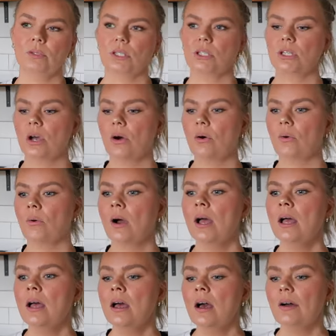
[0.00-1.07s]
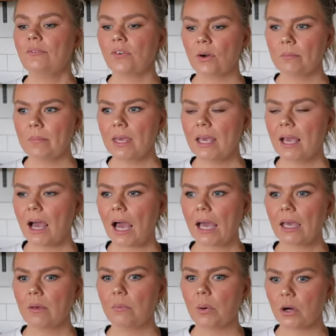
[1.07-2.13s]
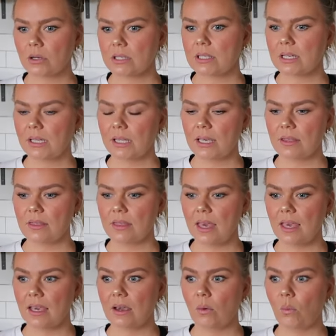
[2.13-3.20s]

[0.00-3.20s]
So for me, I personally think